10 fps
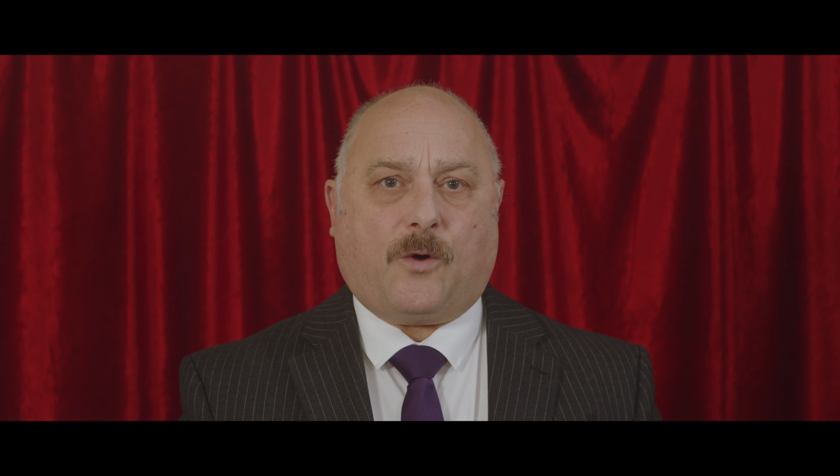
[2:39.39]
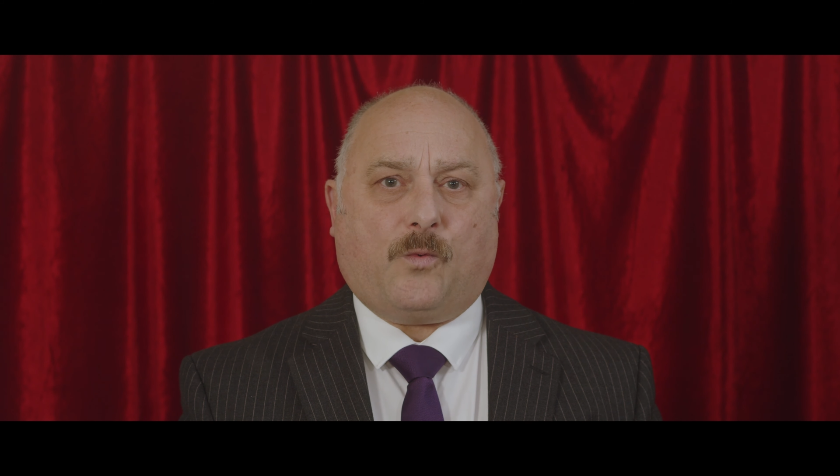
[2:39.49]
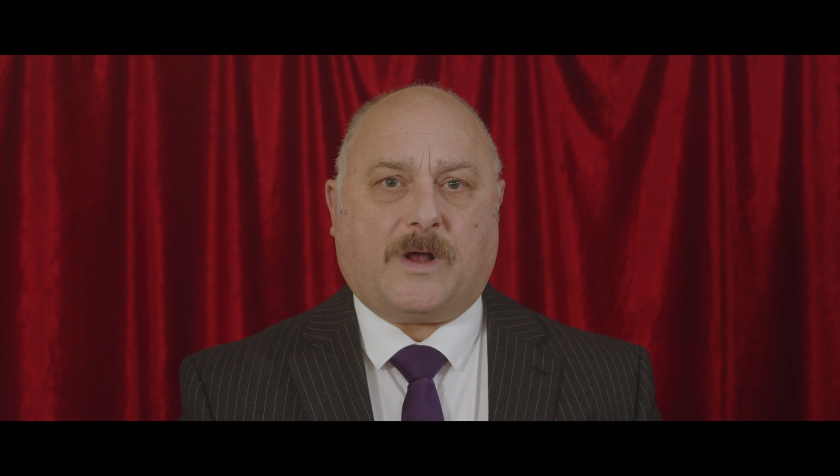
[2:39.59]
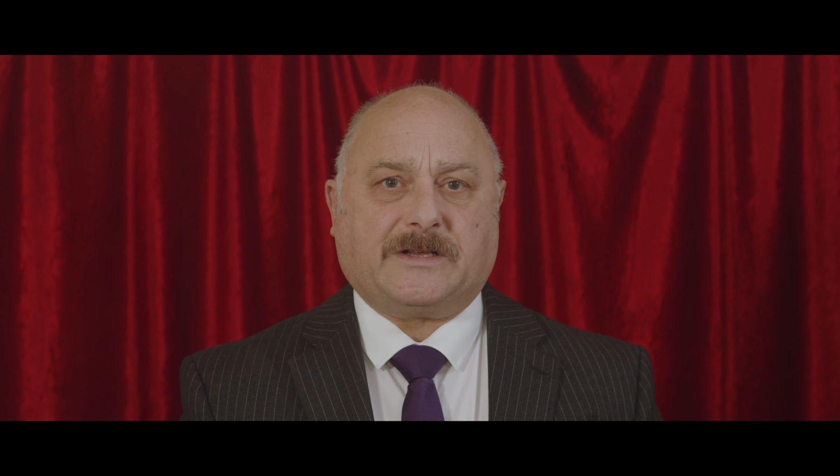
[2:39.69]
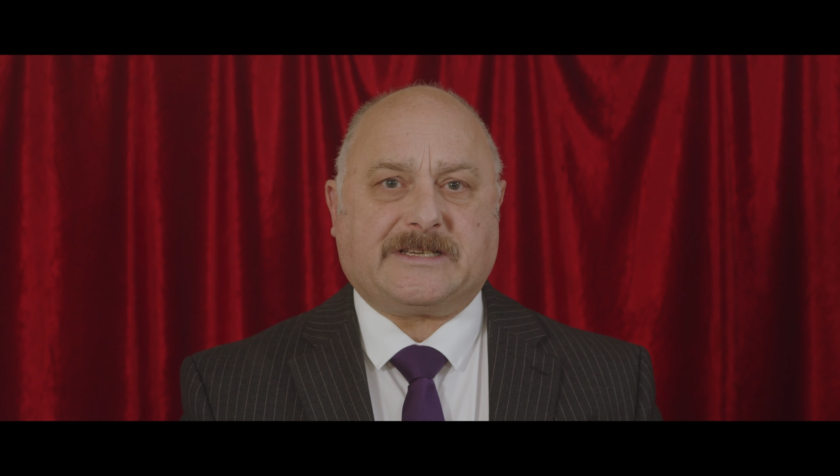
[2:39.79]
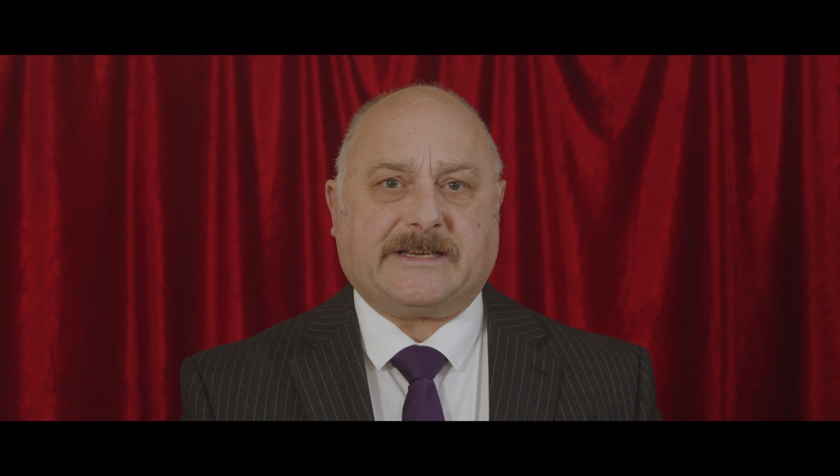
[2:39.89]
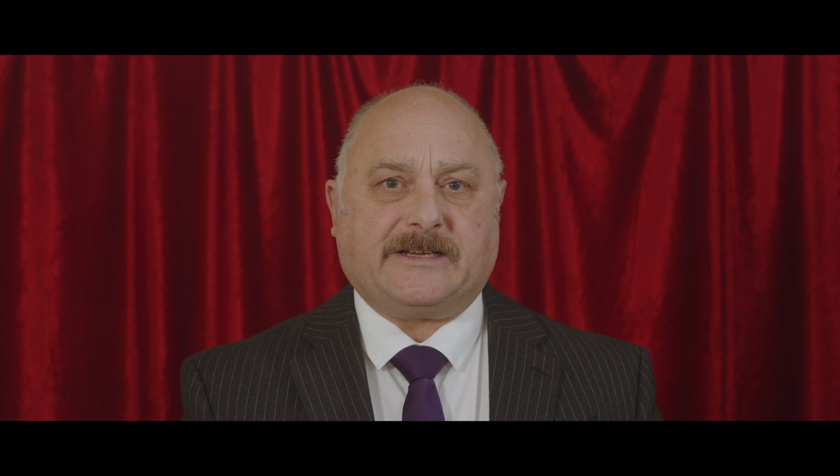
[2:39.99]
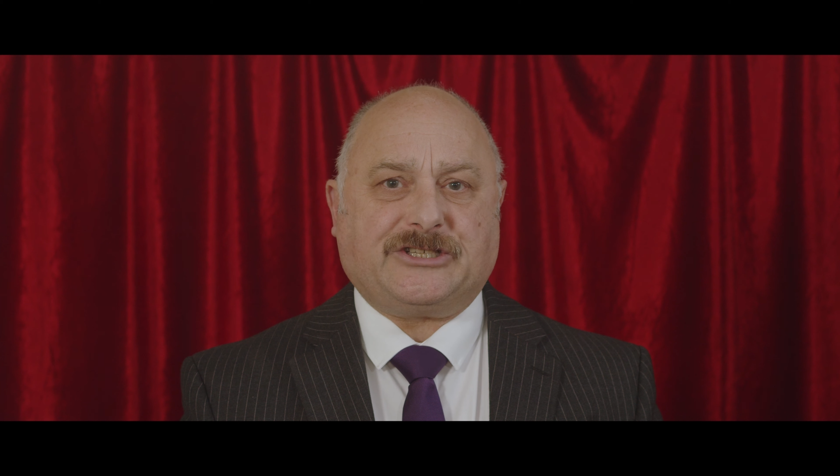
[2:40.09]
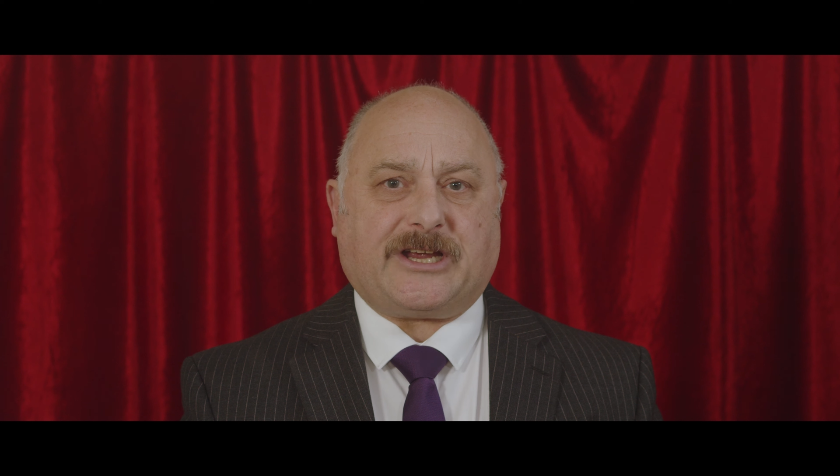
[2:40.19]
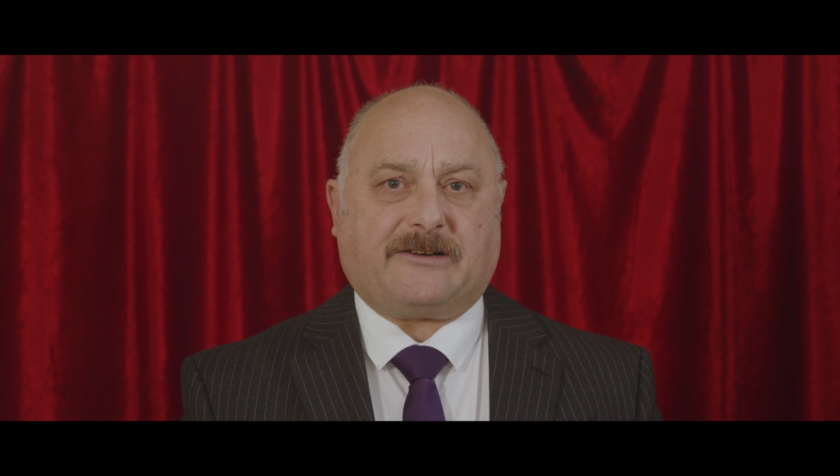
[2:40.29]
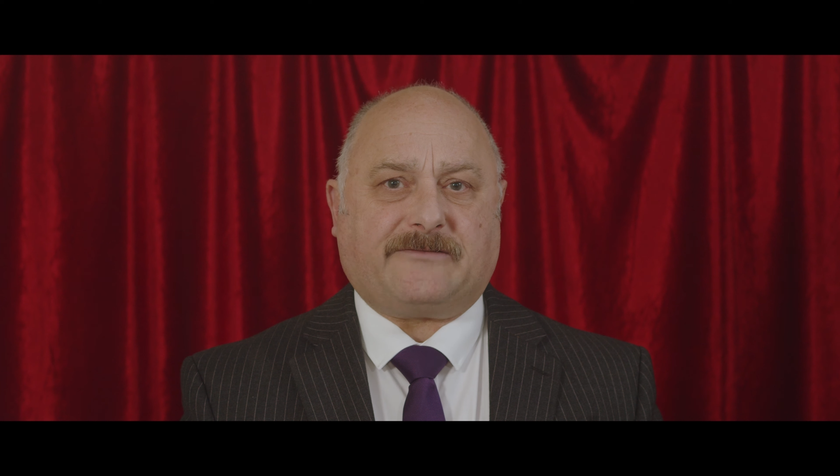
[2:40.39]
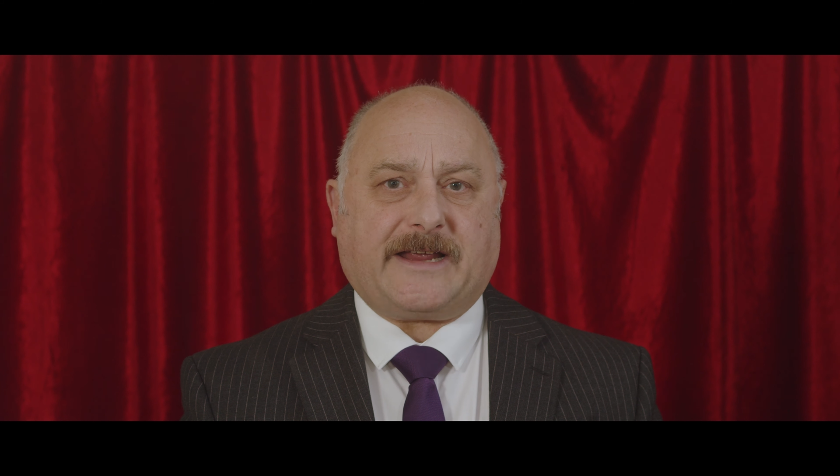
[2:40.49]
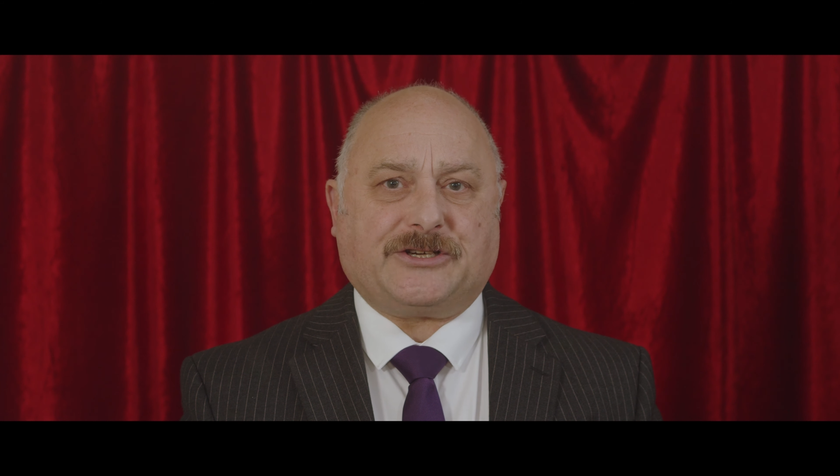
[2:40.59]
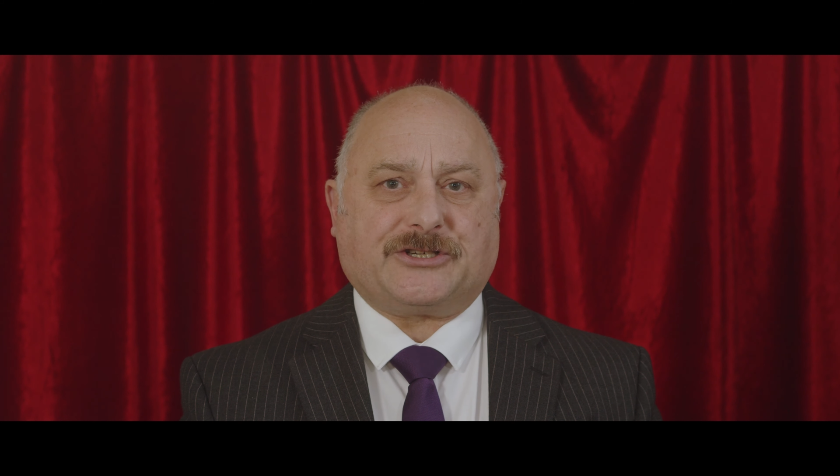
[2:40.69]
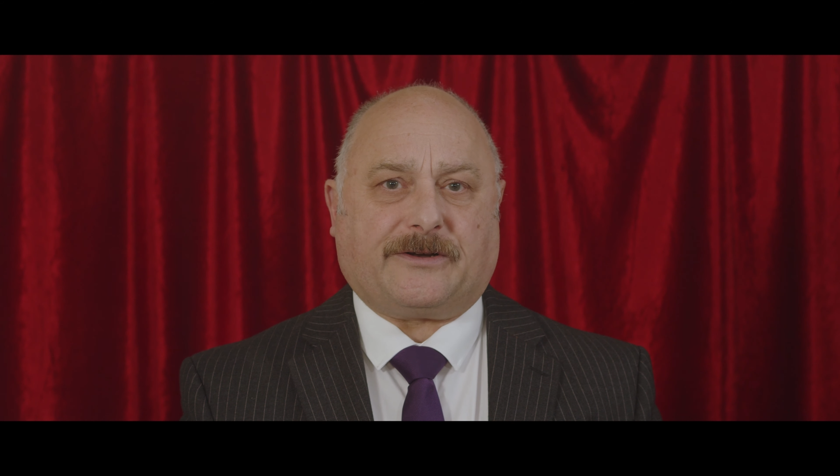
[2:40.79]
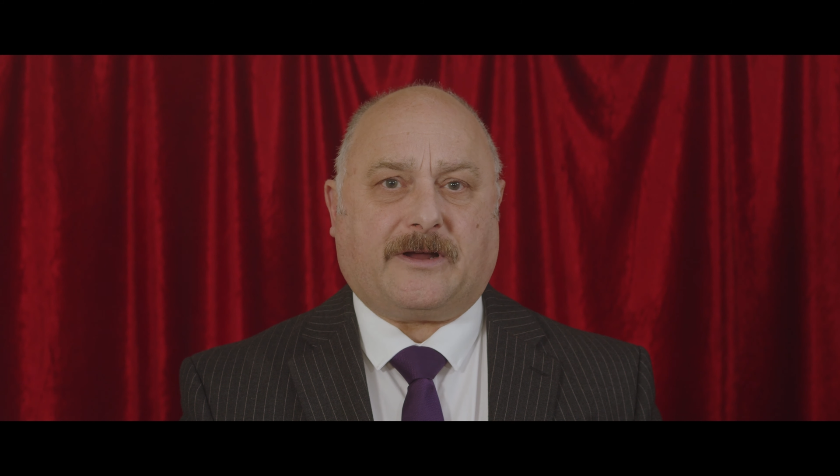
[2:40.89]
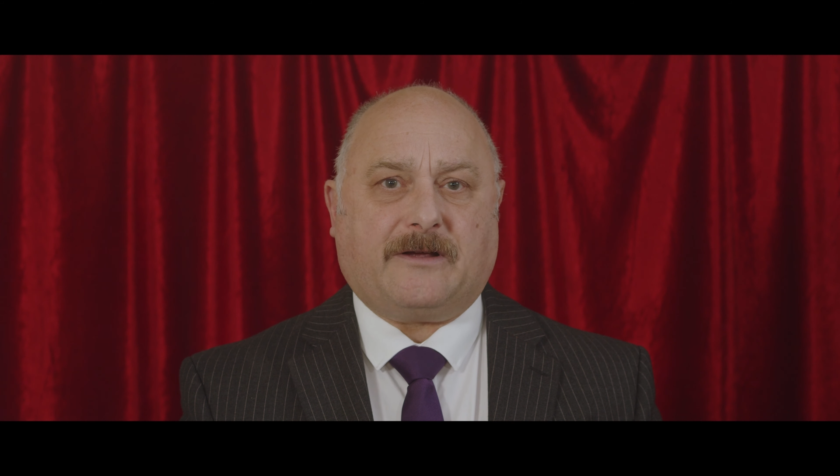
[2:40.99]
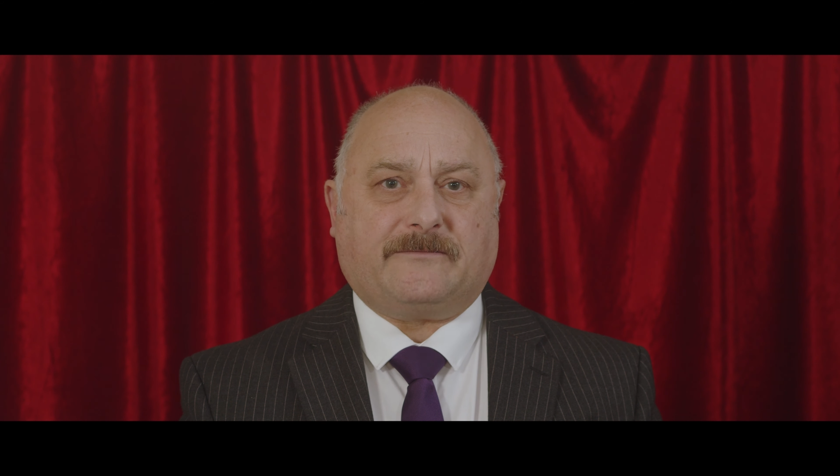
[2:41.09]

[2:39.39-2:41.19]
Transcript: once-in-a-generation